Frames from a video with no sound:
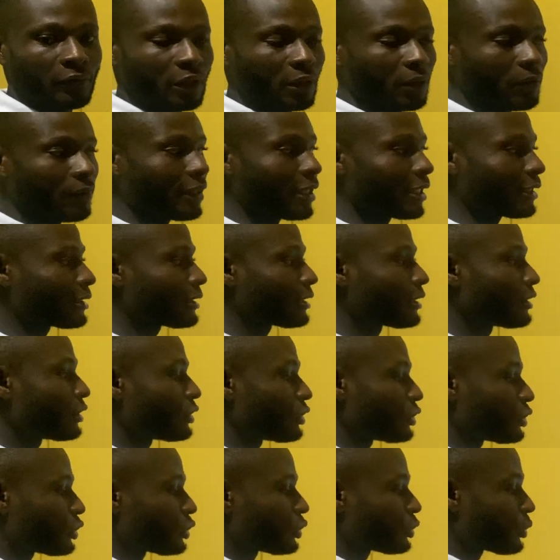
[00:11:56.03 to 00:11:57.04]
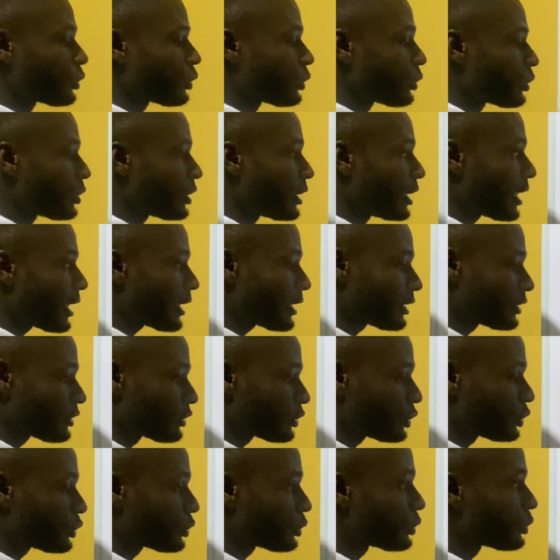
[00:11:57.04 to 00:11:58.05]
Right. So that is
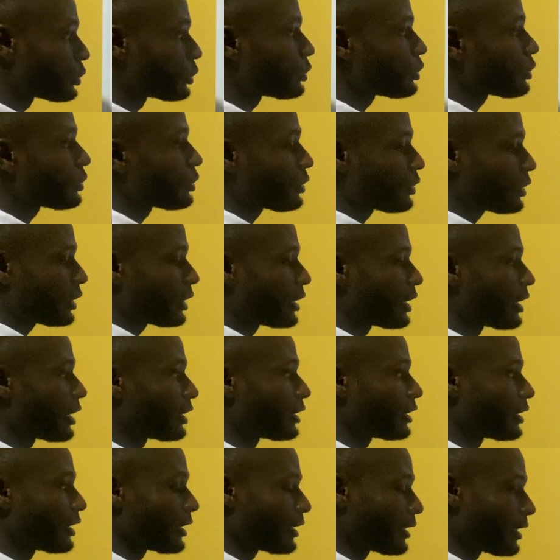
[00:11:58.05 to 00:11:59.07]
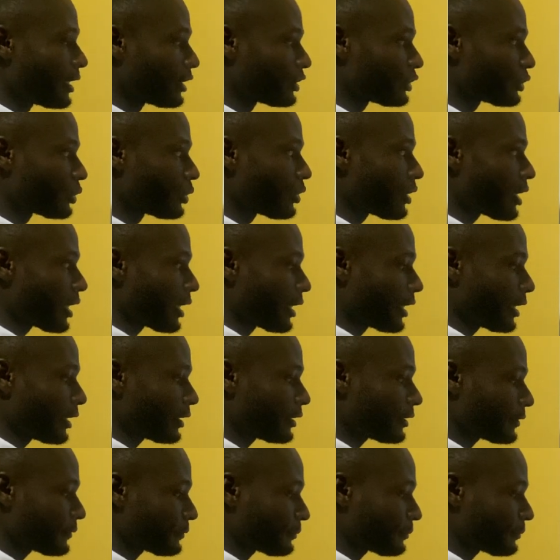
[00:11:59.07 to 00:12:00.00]
true. Then let's go ahead.